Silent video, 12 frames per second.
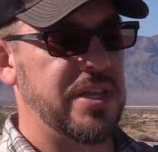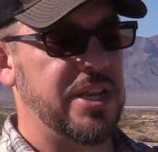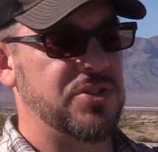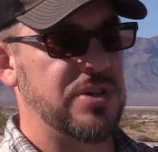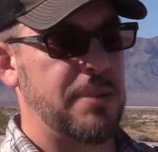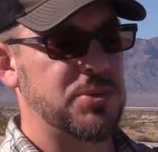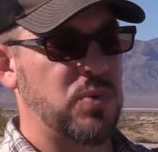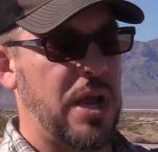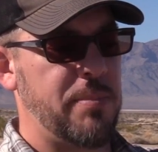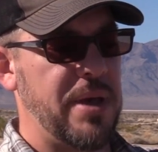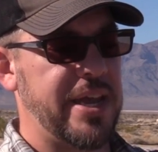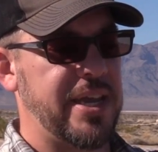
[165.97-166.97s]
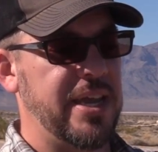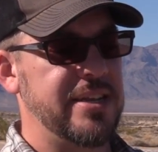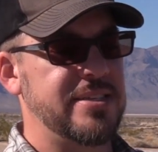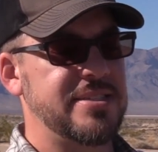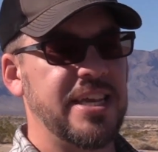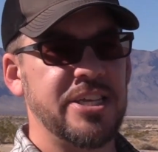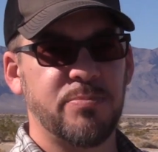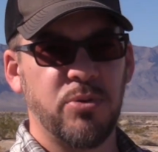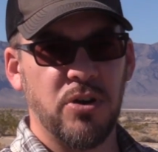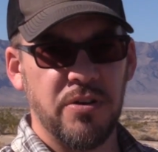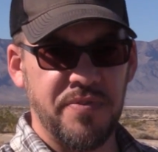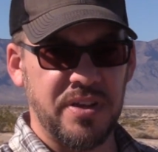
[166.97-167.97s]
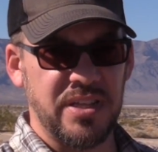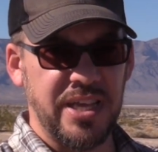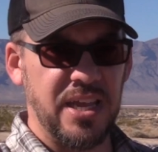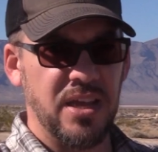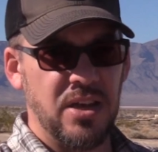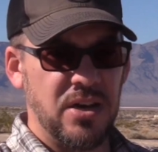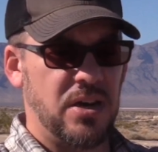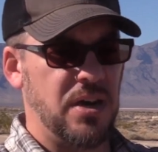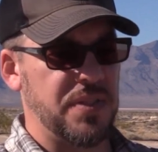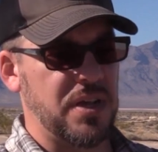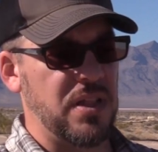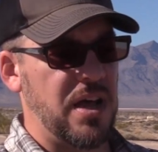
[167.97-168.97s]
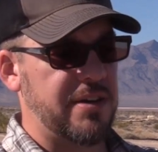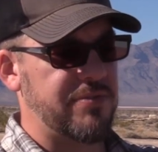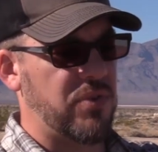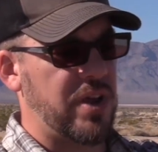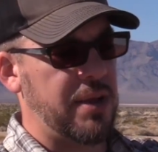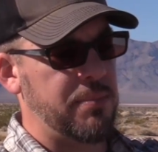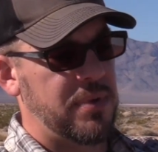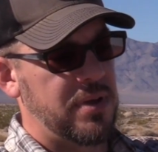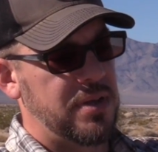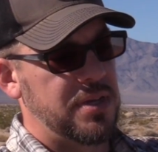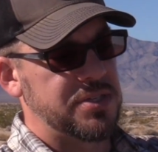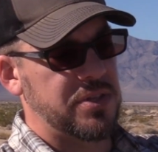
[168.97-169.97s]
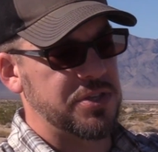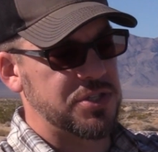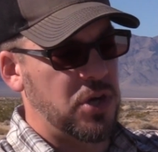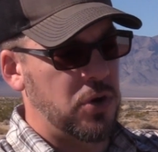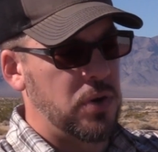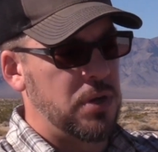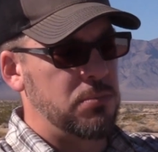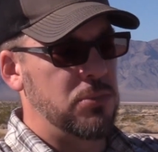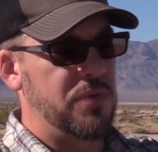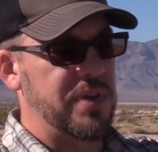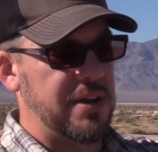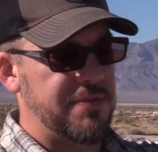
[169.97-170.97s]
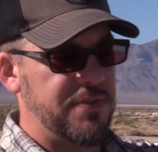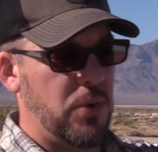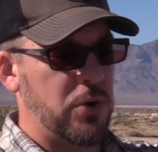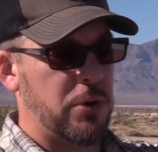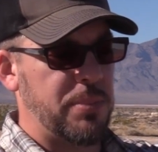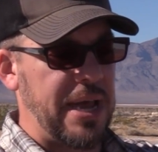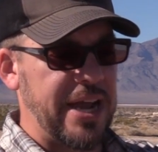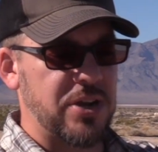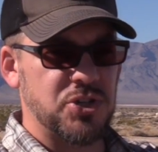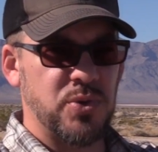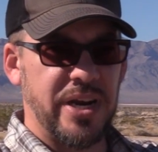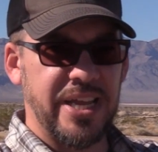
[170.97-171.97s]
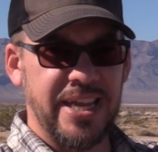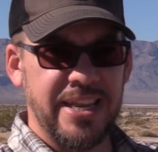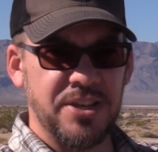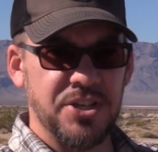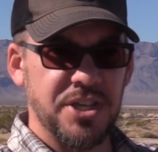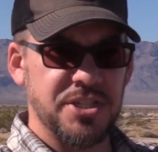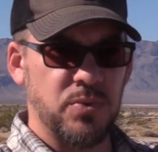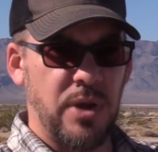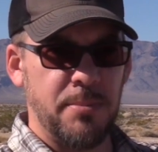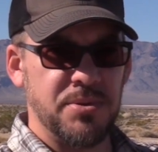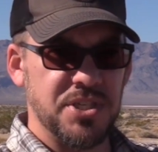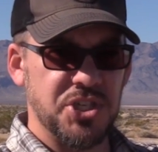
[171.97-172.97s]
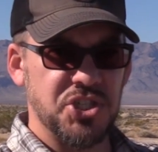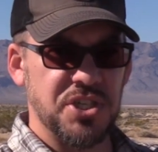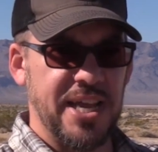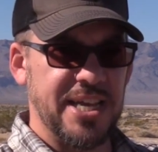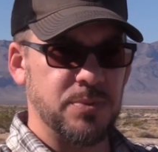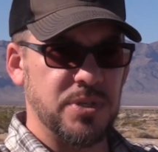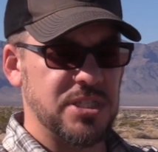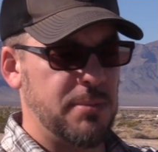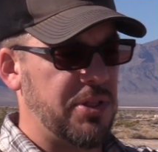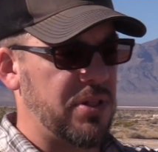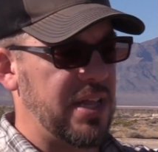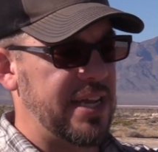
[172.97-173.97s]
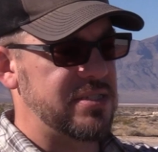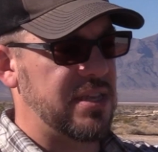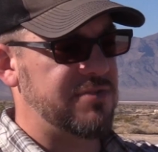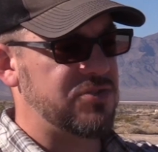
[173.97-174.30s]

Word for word: then it drops right back in, seats perfectly on the Glock frame, so there's no moving it forward or back or trying to get it in just the right position as with some other lights that